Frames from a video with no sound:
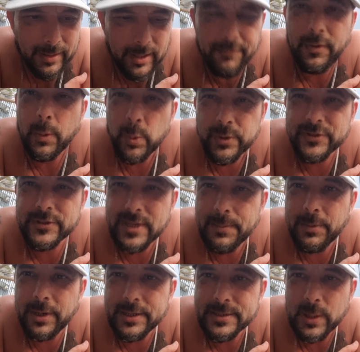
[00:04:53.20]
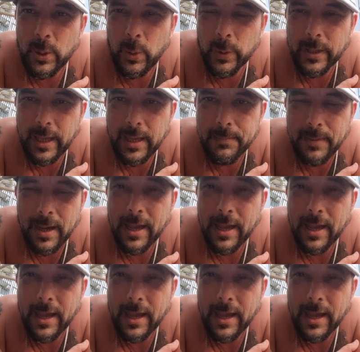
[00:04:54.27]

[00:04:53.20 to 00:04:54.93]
if I would summarize the whole game,